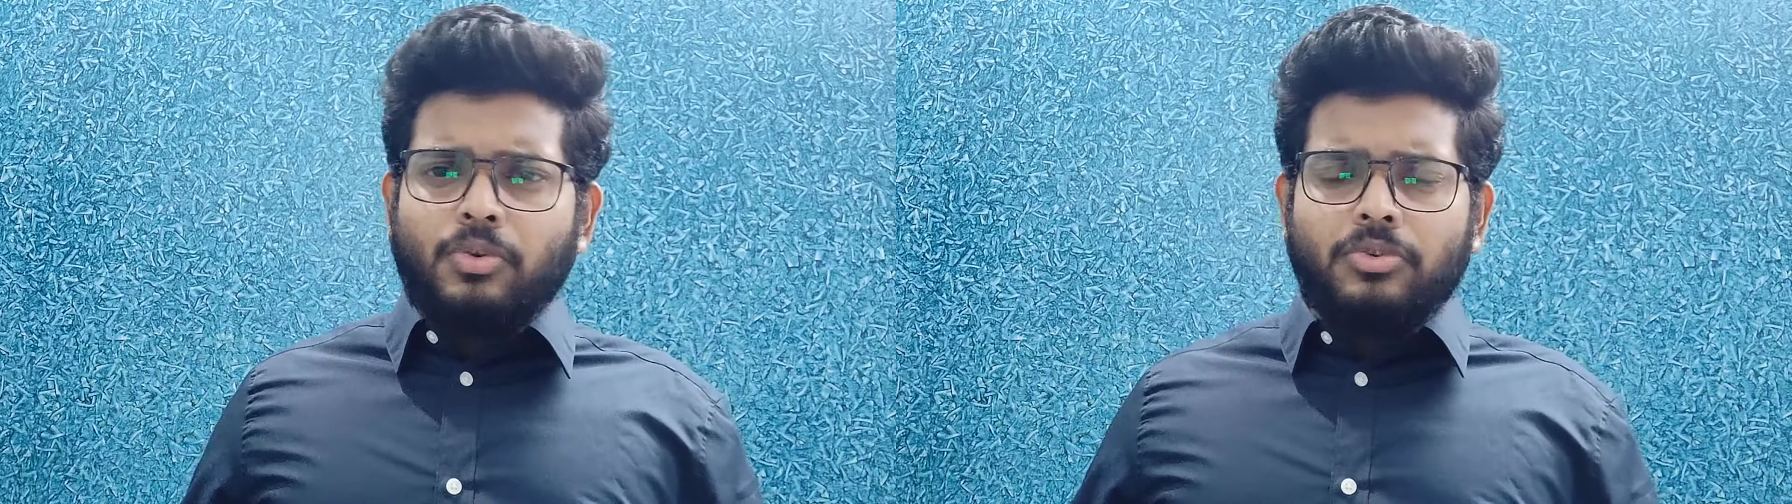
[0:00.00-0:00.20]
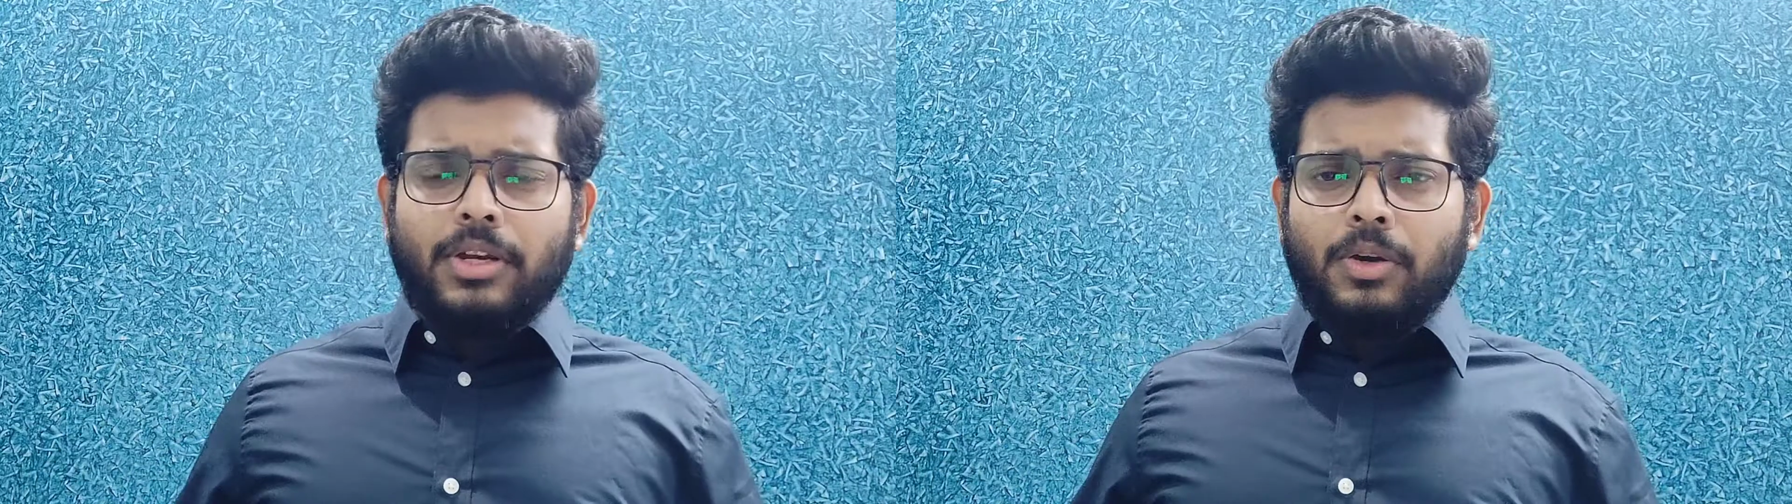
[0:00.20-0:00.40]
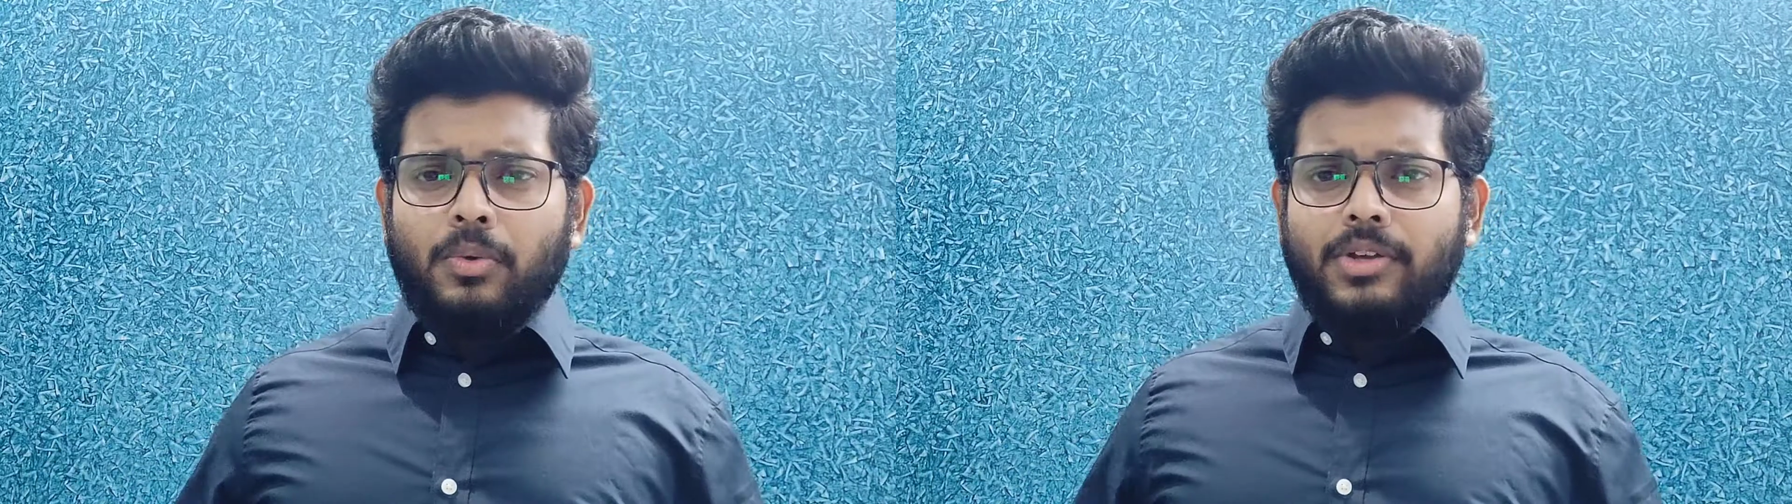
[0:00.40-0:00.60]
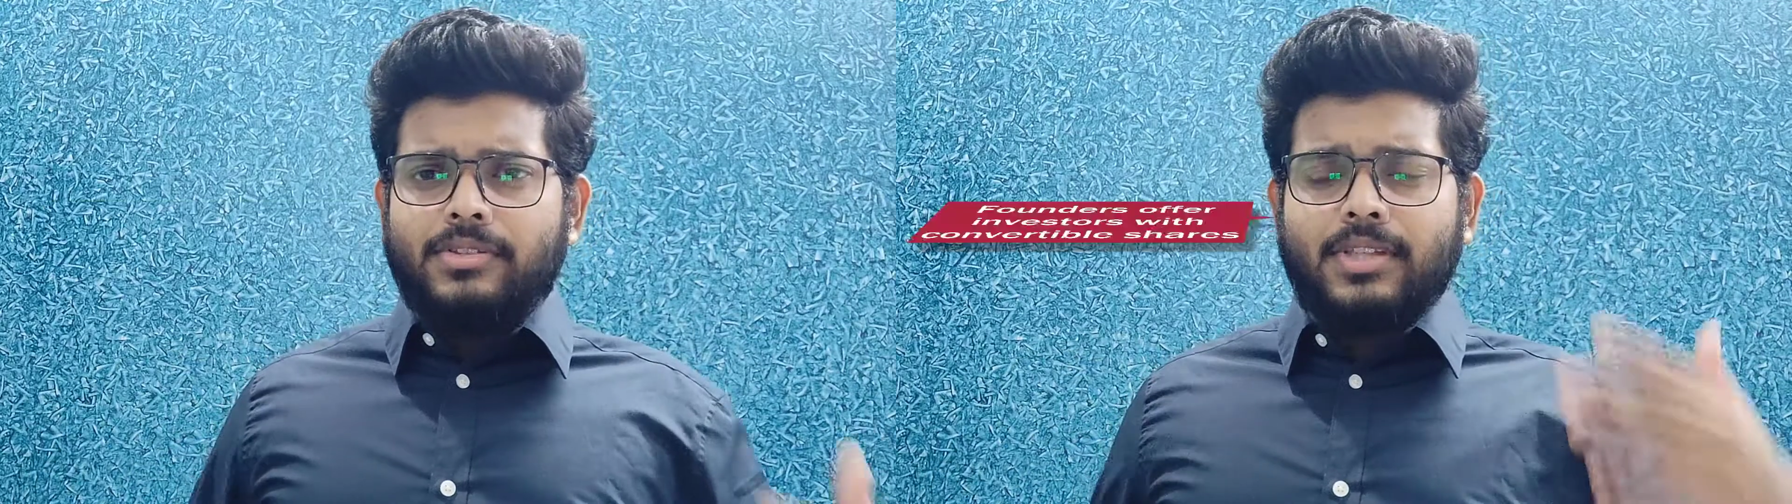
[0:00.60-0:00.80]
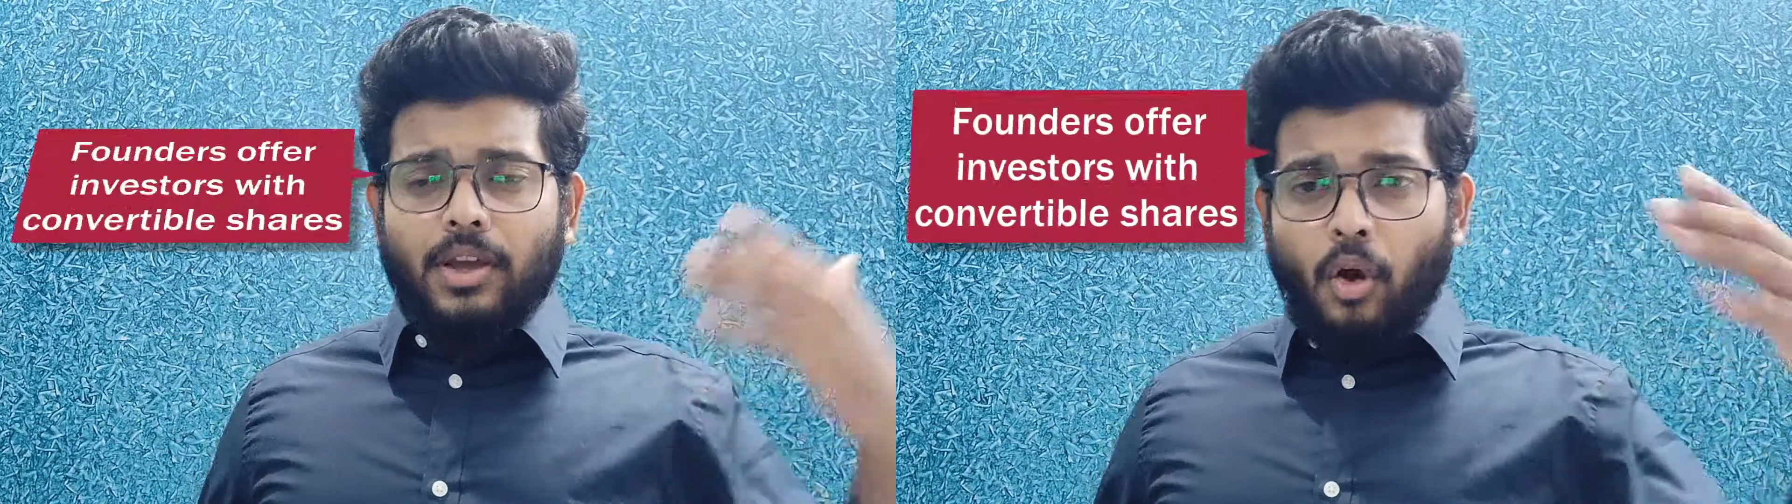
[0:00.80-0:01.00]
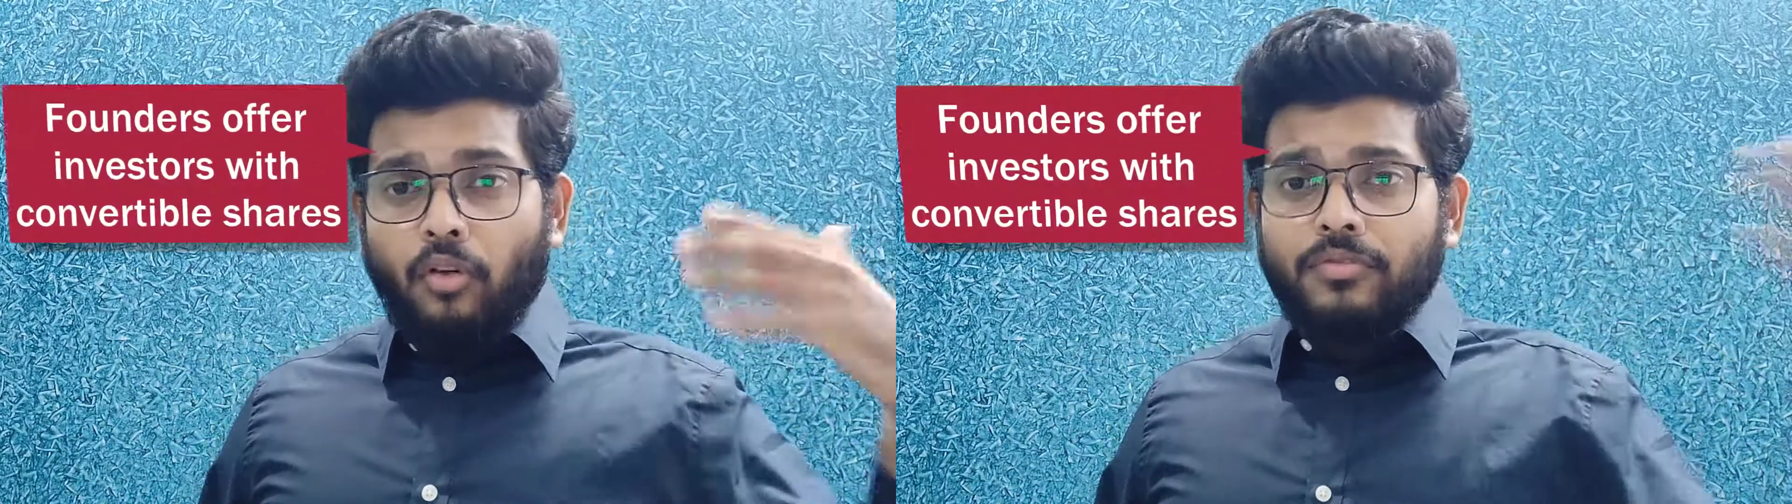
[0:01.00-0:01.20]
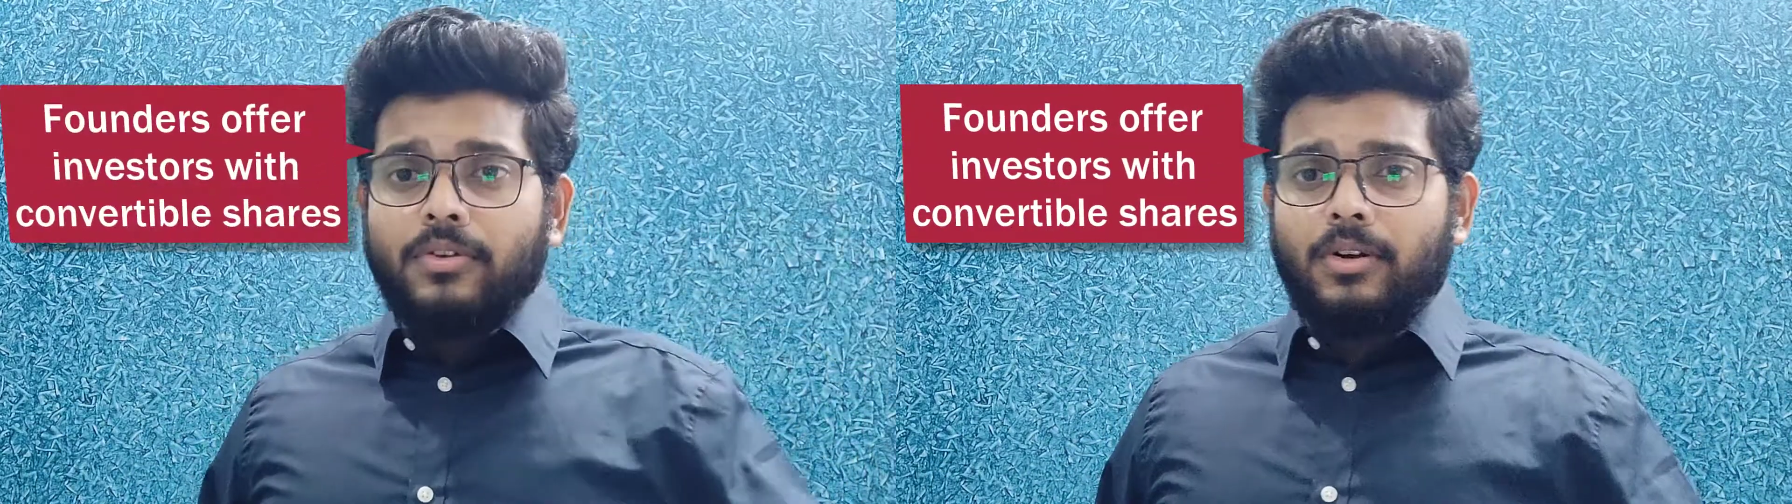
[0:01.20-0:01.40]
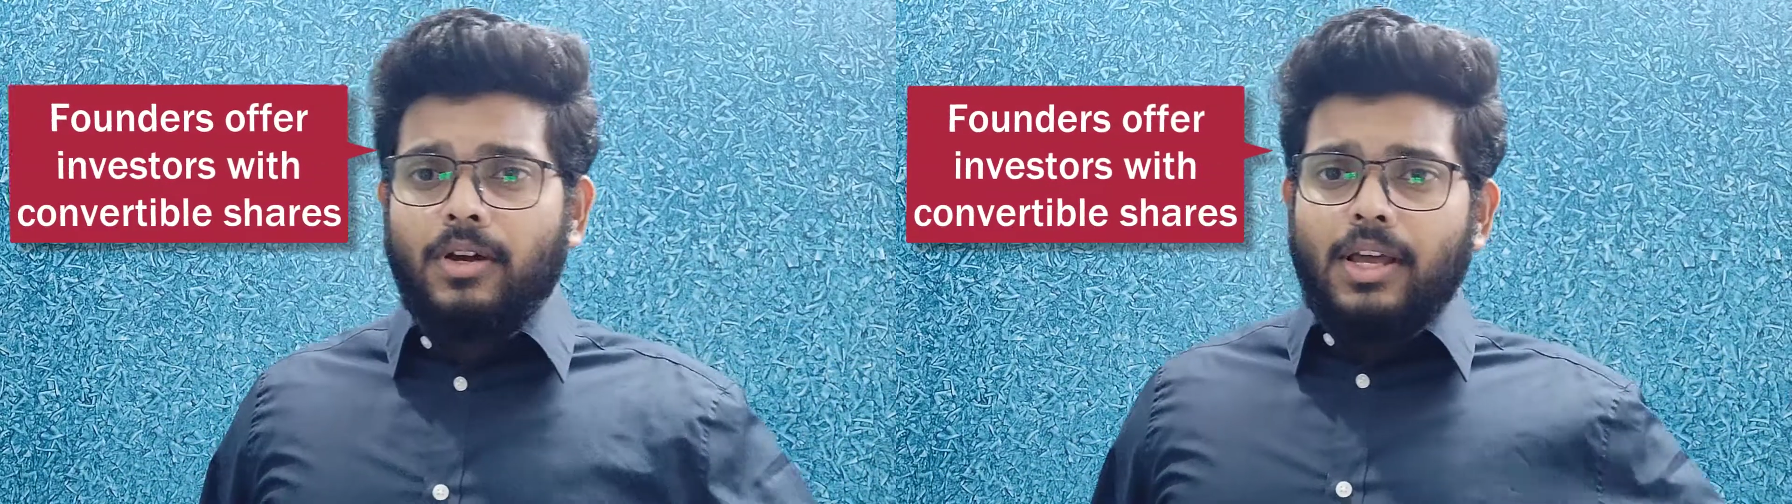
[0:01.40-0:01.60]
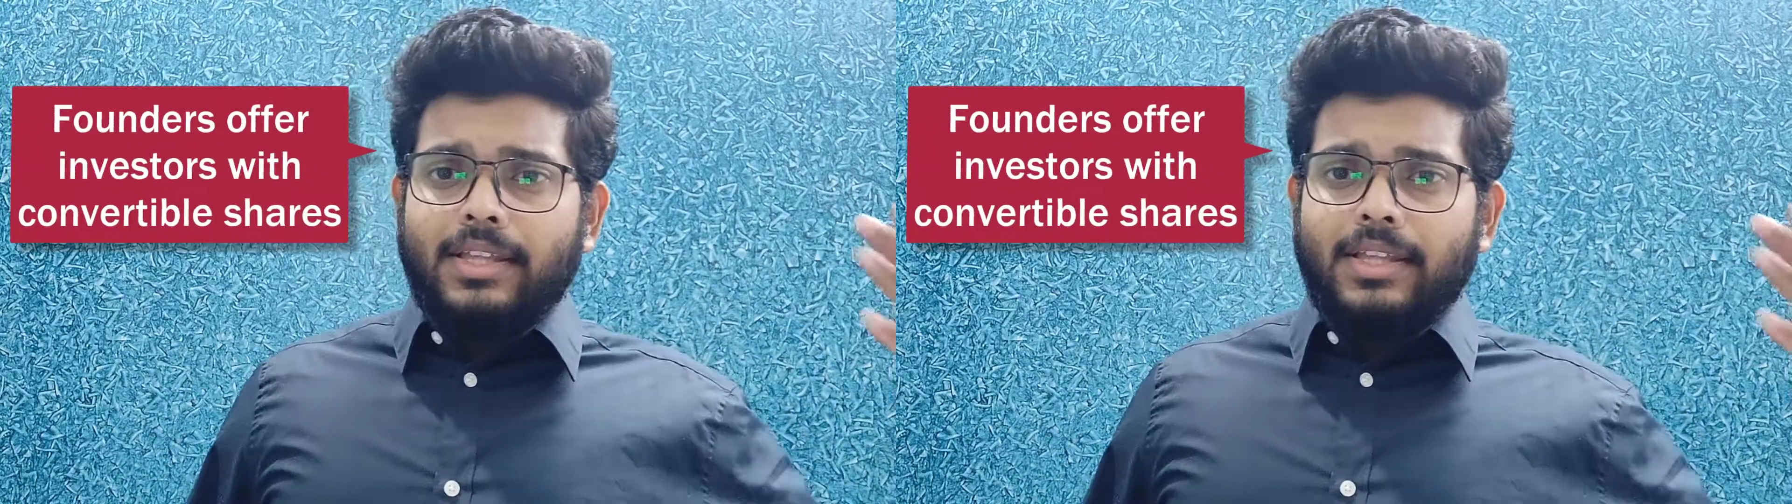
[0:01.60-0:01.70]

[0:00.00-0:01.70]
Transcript: usually do is they offer